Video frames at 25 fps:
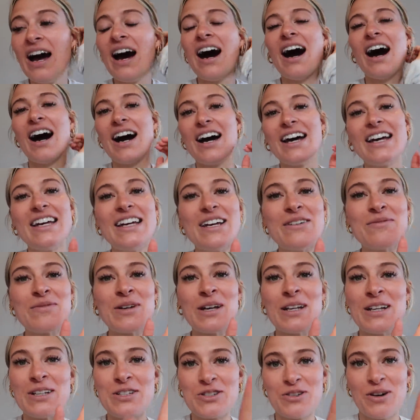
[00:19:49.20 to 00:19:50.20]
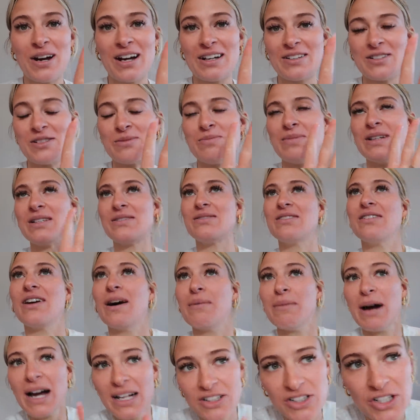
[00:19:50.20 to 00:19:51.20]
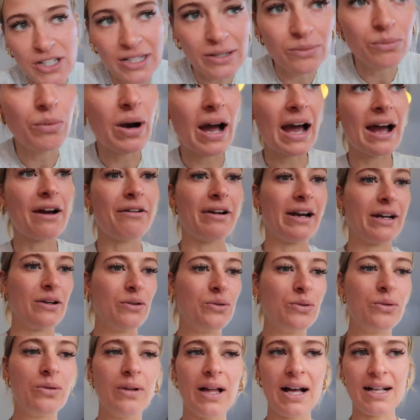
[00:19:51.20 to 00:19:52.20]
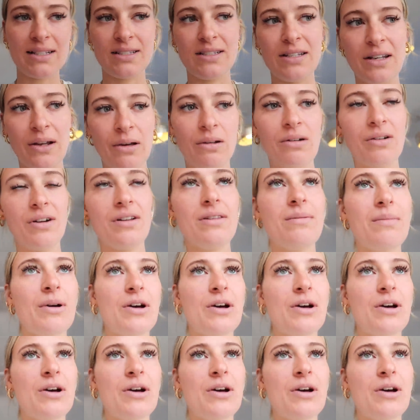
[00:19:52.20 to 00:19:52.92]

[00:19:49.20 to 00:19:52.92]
I am going to try on some bits of you. I'm actually wearing all Adenola at the